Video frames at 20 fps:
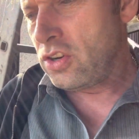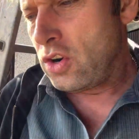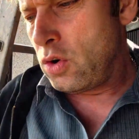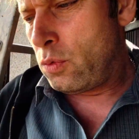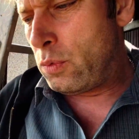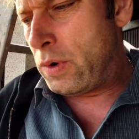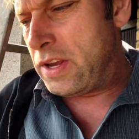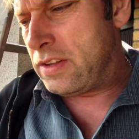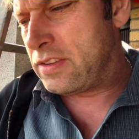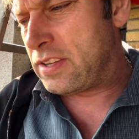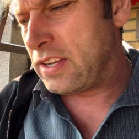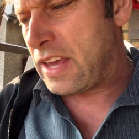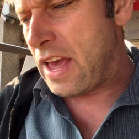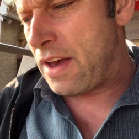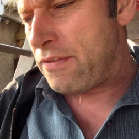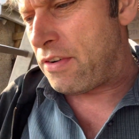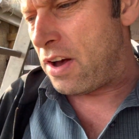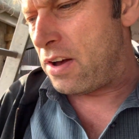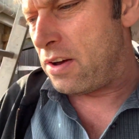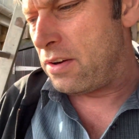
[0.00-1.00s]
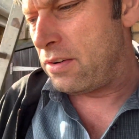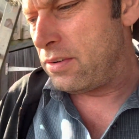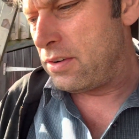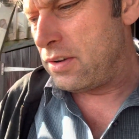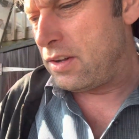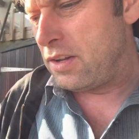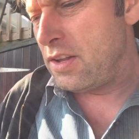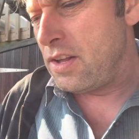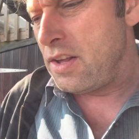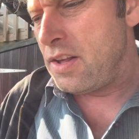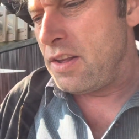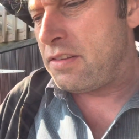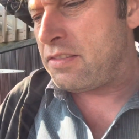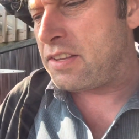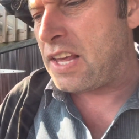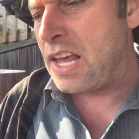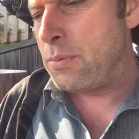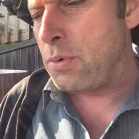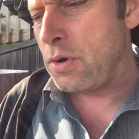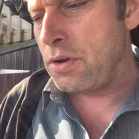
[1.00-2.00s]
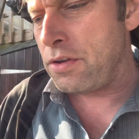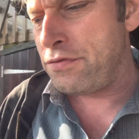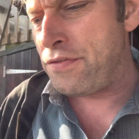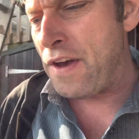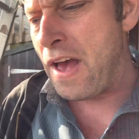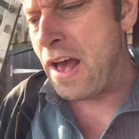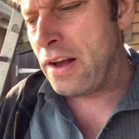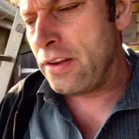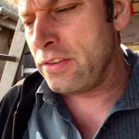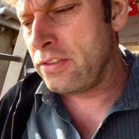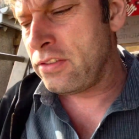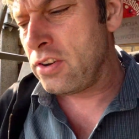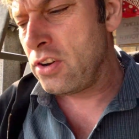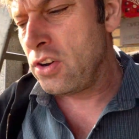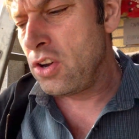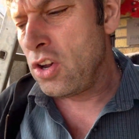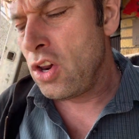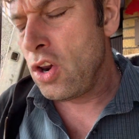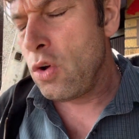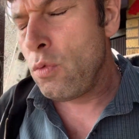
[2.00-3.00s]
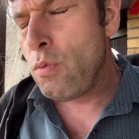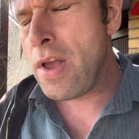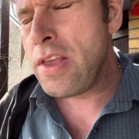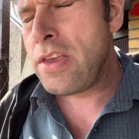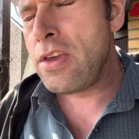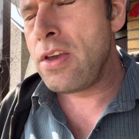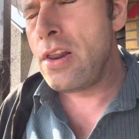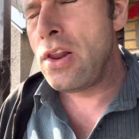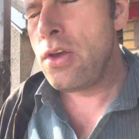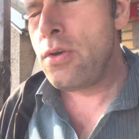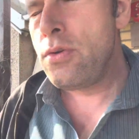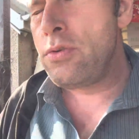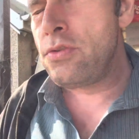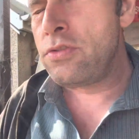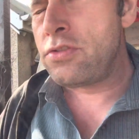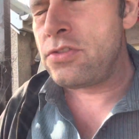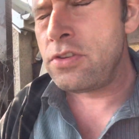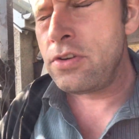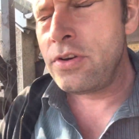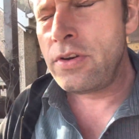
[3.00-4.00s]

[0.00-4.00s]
We together. See what's found when you lose